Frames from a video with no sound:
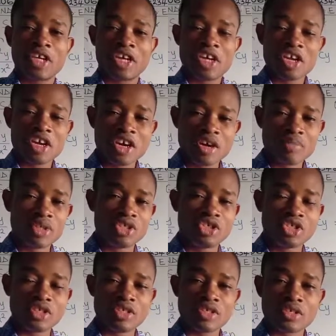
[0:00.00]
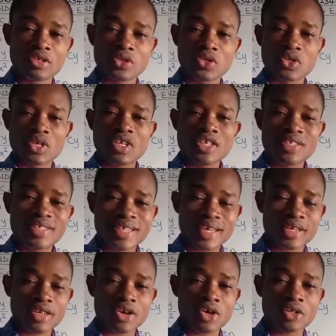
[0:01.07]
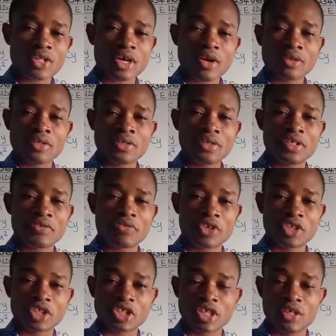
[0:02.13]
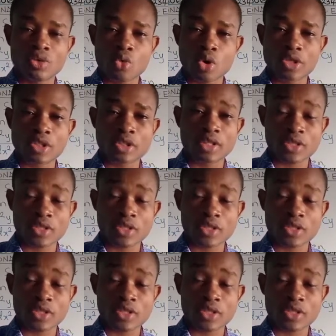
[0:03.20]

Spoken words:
a homogeneous second order ordinary differential equation,